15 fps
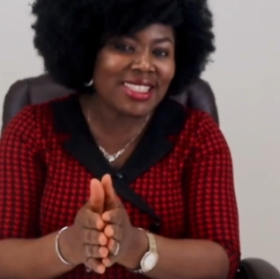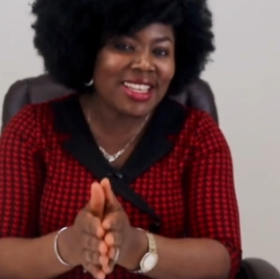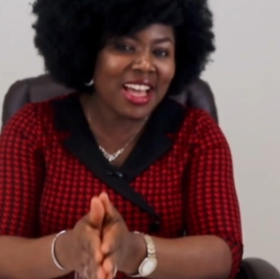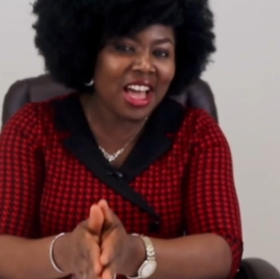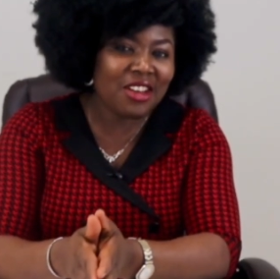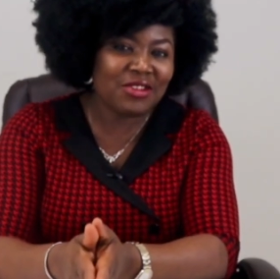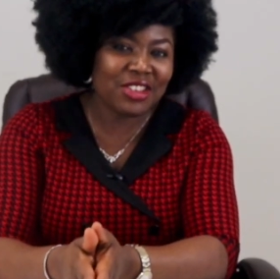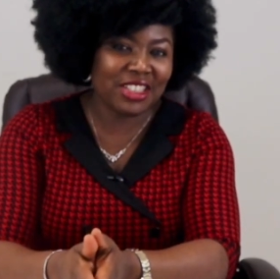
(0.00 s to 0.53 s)
you
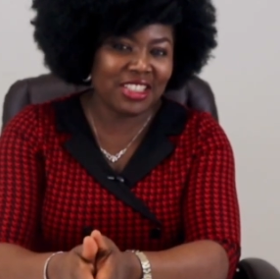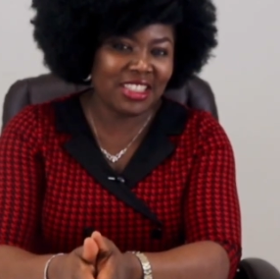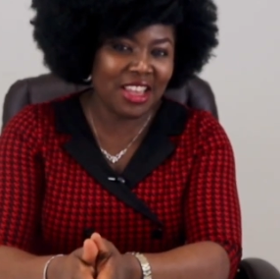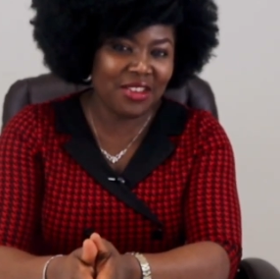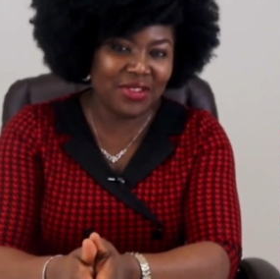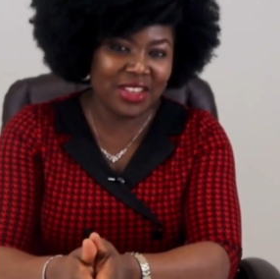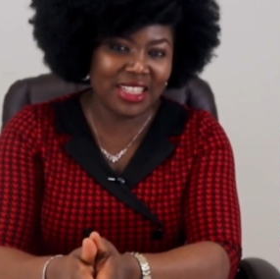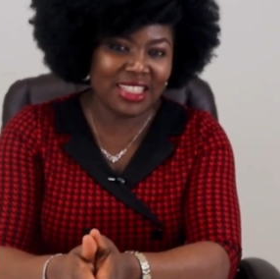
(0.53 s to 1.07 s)
have your
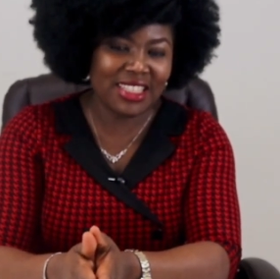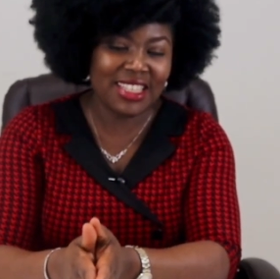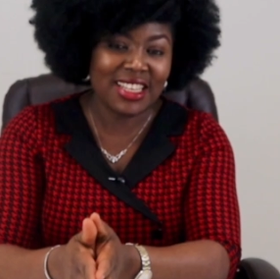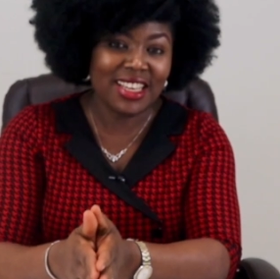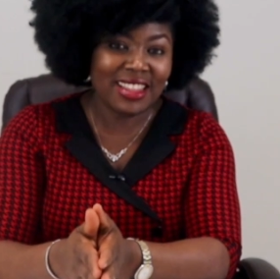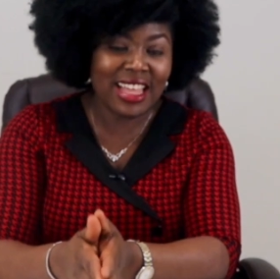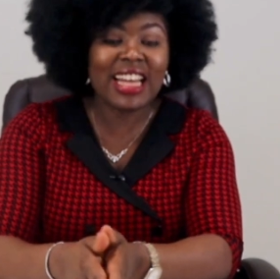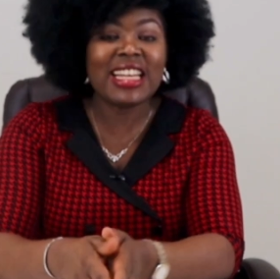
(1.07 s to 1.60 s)
savings,
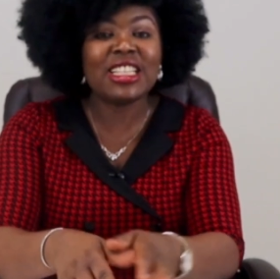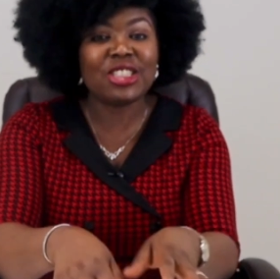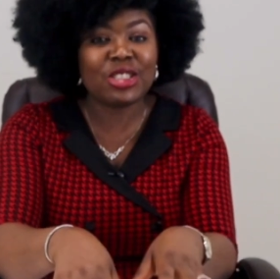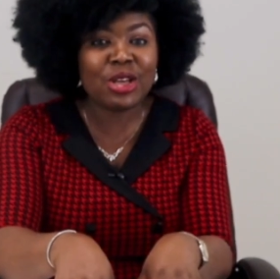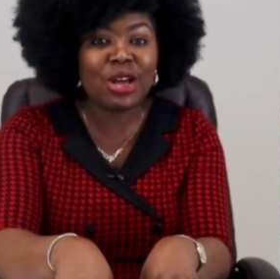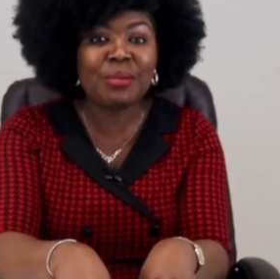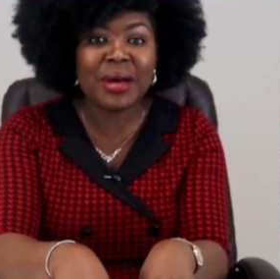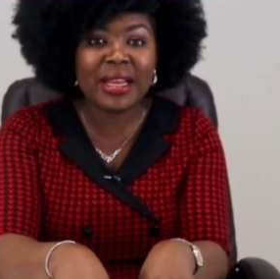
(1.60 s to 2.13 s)
that is
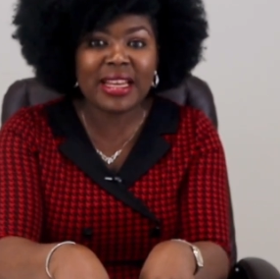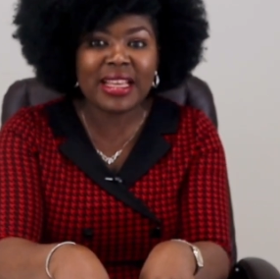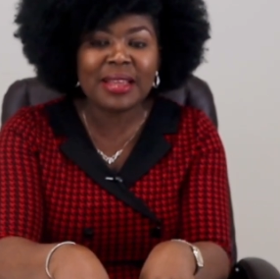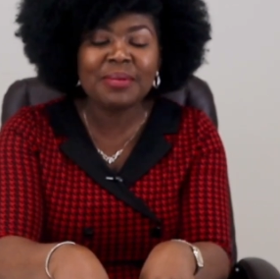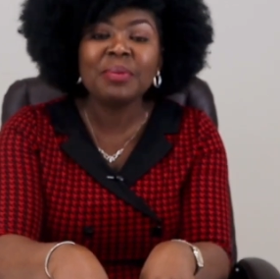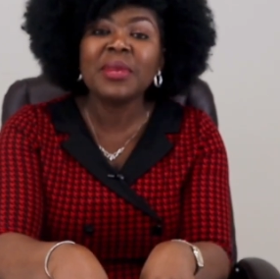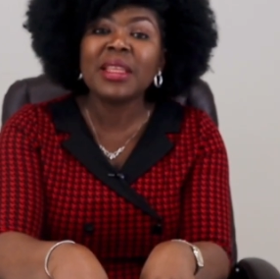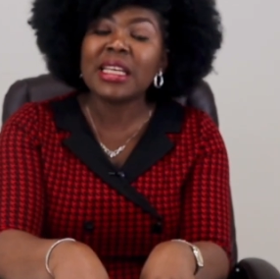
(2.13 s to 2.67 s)
your
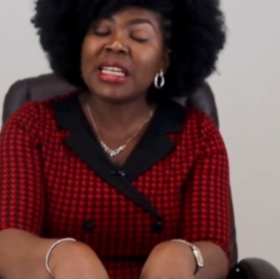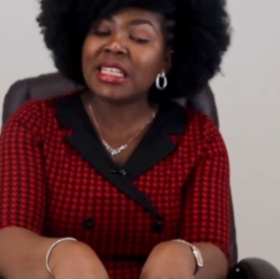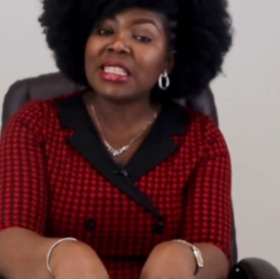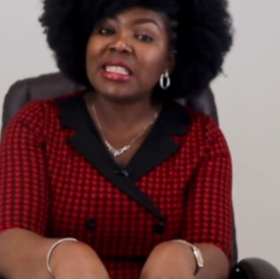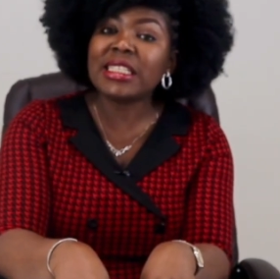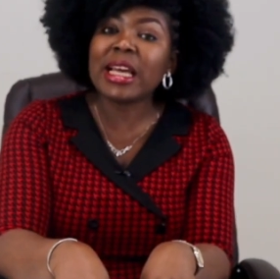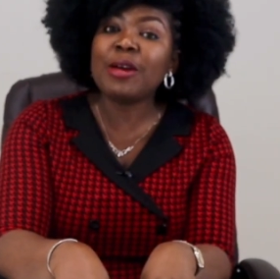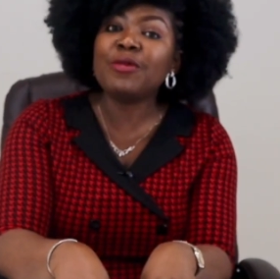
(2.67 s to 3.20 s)
money, it
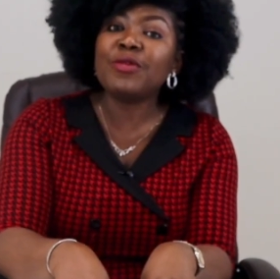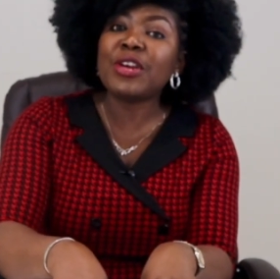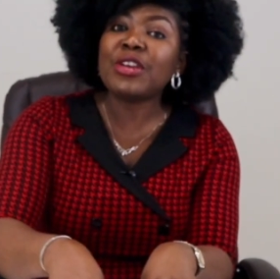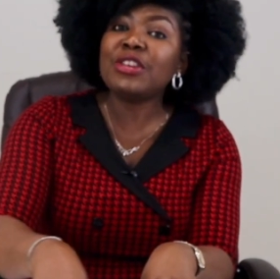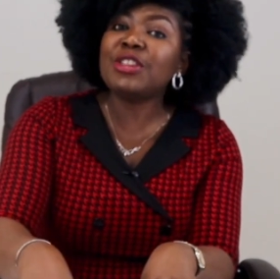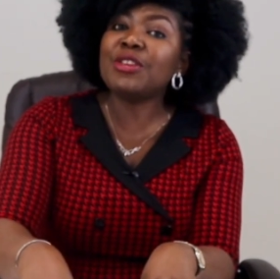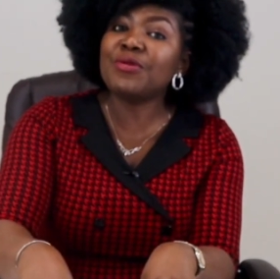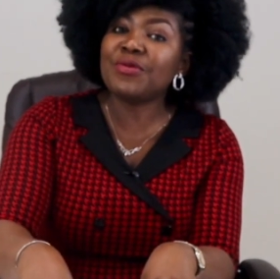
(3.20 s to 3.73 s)
is time for
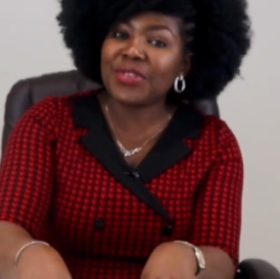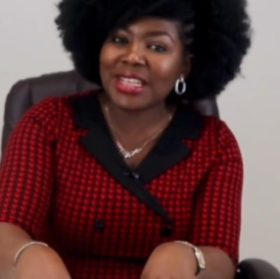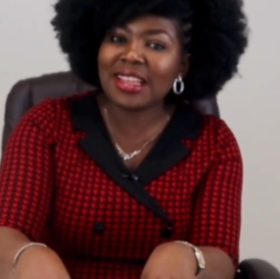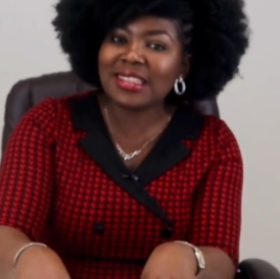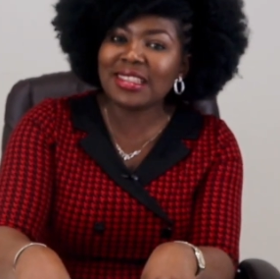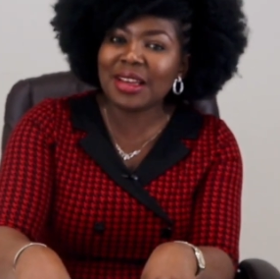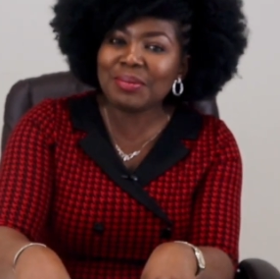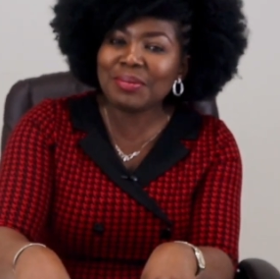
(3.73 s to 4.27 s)
you to
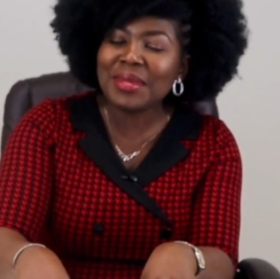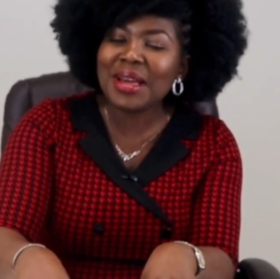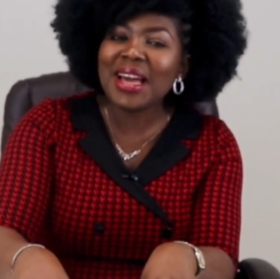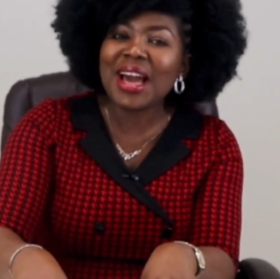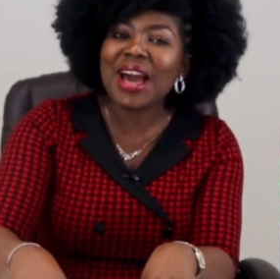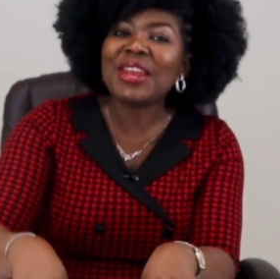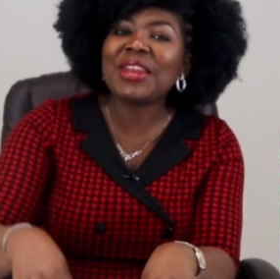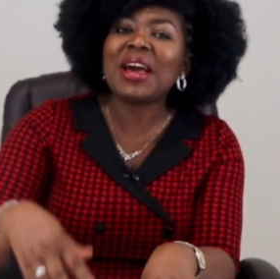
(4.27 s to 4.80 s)
invest them
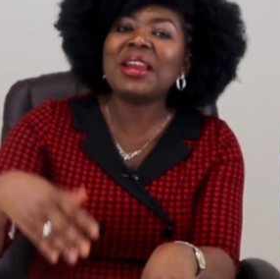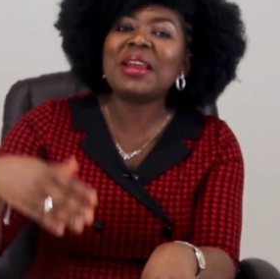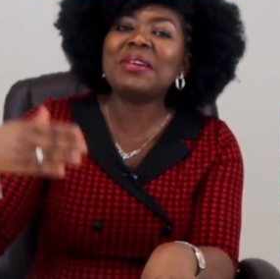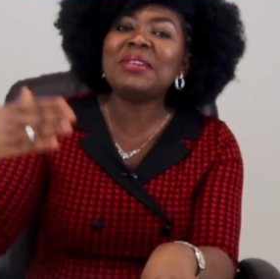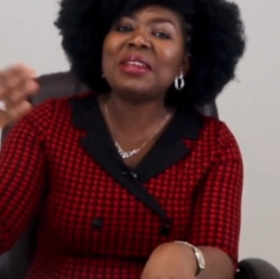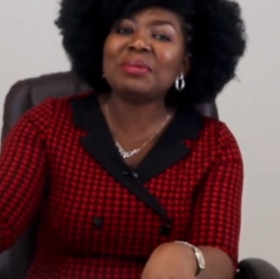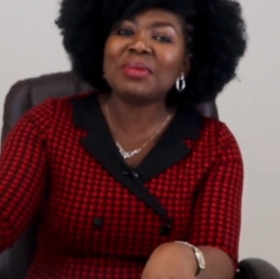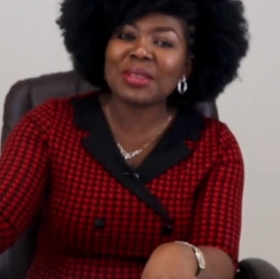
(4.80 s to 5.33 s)
and
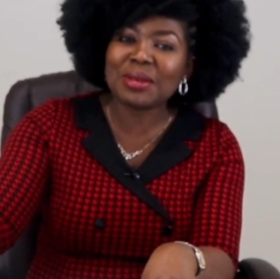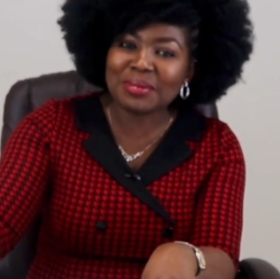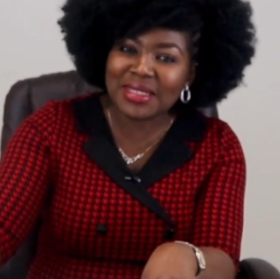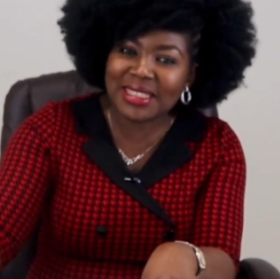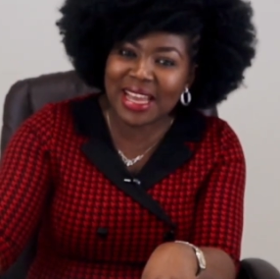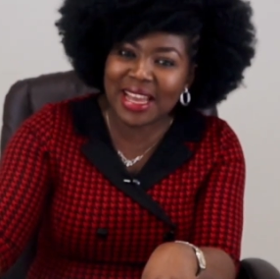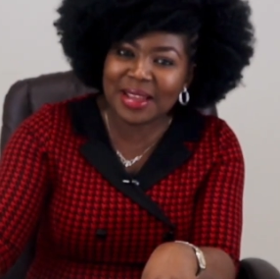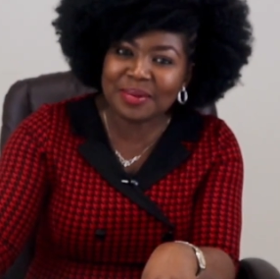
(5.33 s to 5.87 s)
allow them some
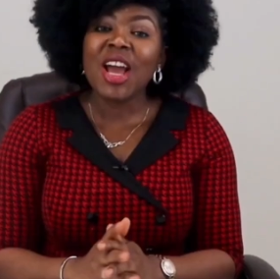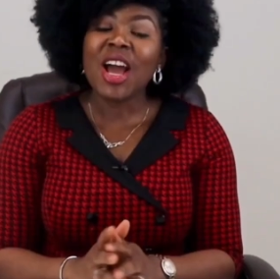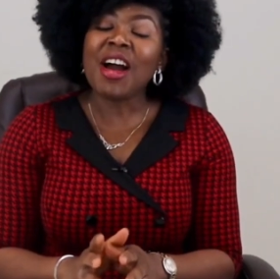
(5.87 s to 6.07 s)
time.